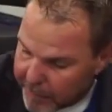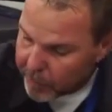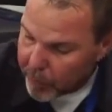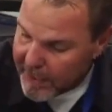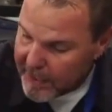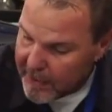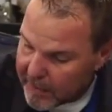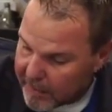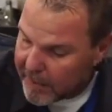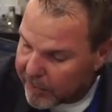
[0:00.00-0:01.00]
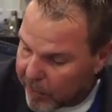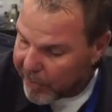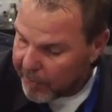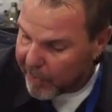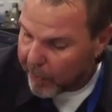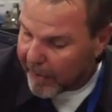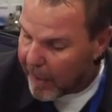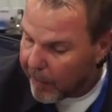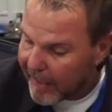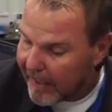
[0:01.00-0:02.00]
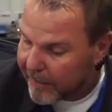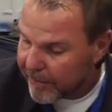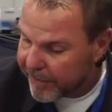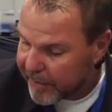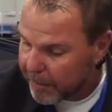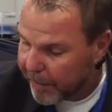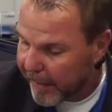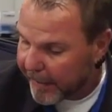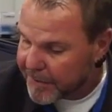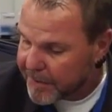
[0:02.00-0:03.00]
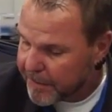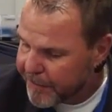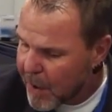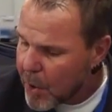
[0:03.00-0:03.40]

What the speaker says: right here is going to be okay when I get this into place.